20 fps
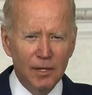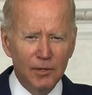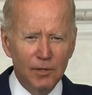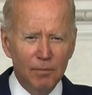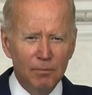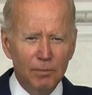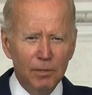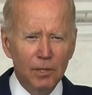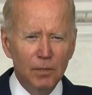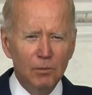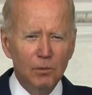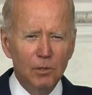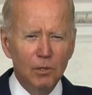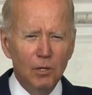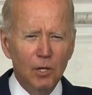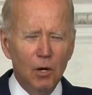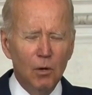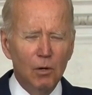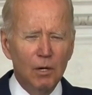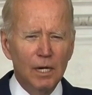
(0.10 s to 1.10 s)
The bill will
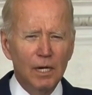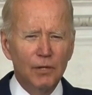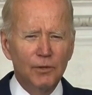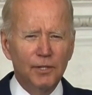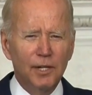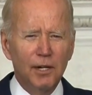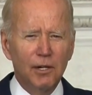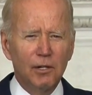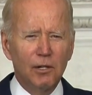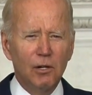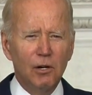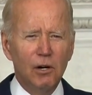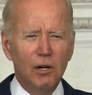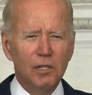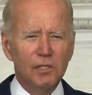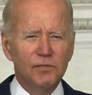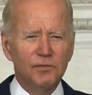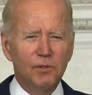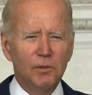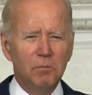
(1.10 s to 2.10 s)
lower health care
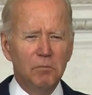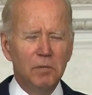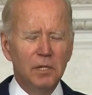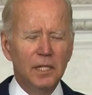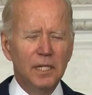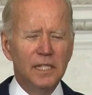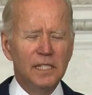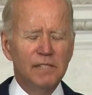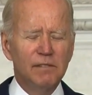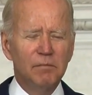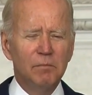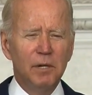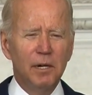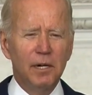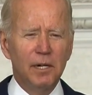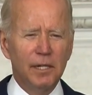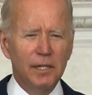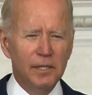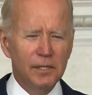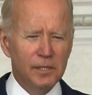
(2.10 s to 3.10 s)
costs for millions of
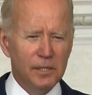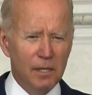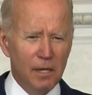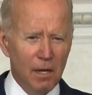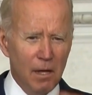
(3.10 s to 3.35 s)
Americans.